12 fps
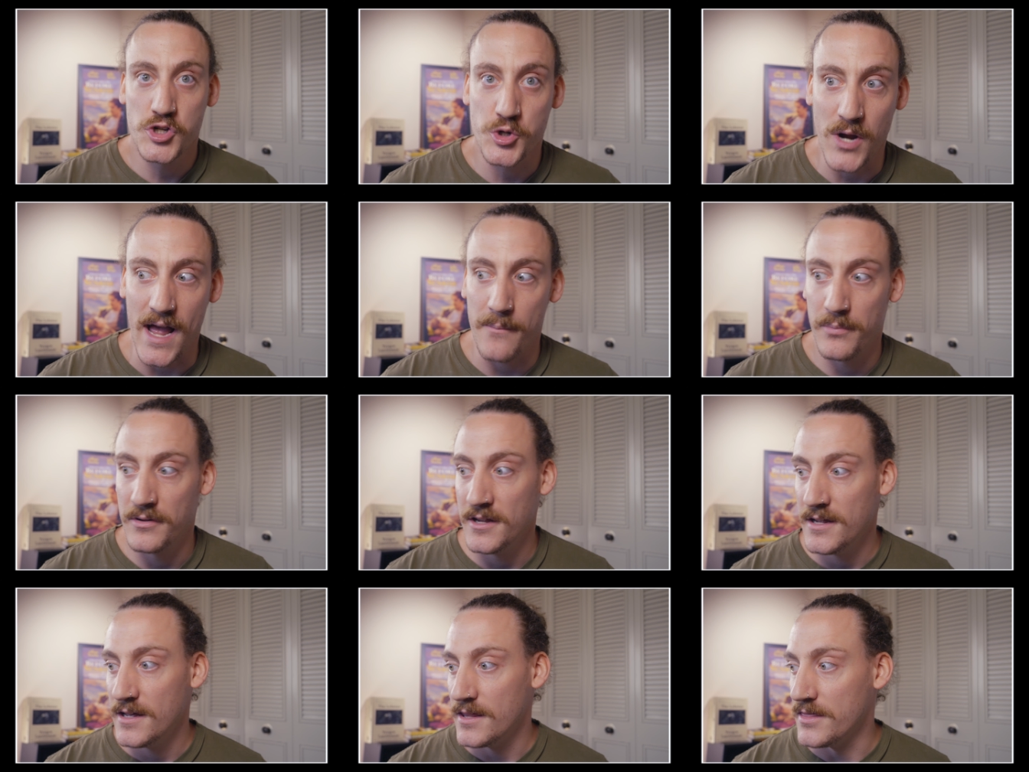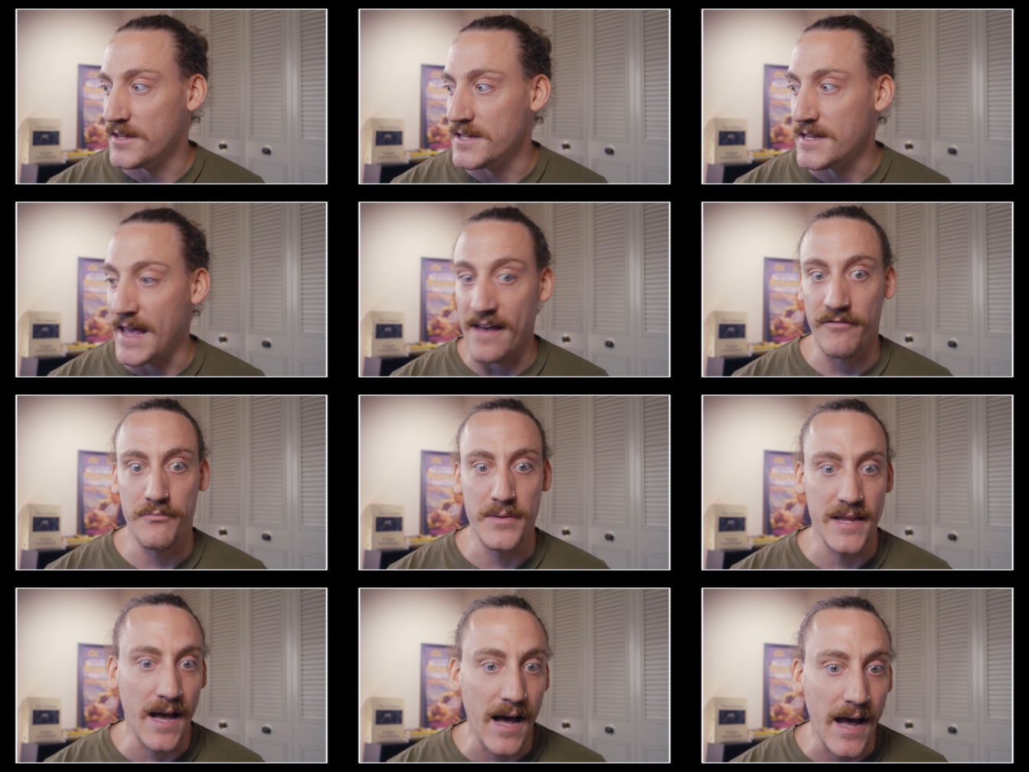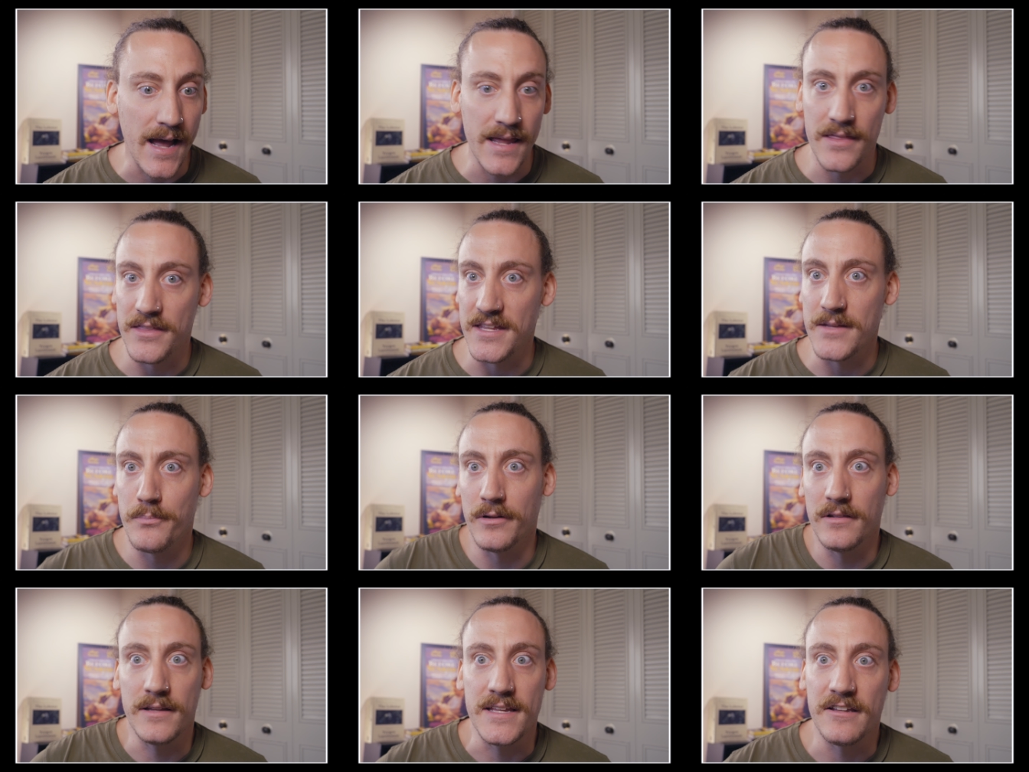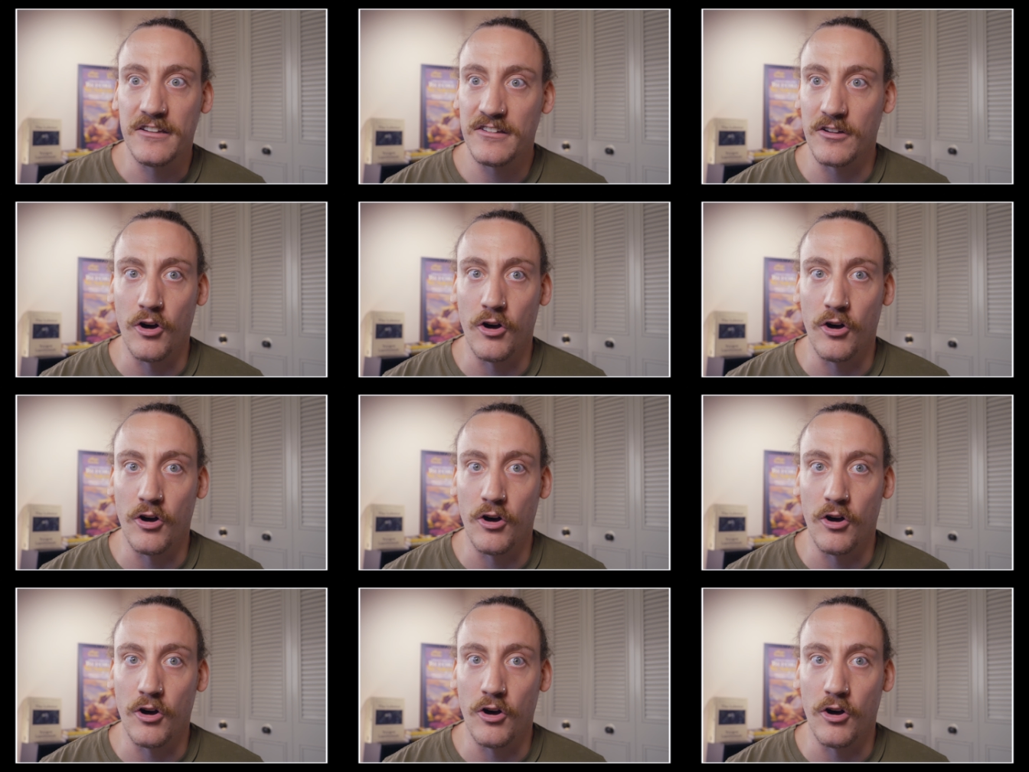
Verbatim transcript: trap. The FBI, the police,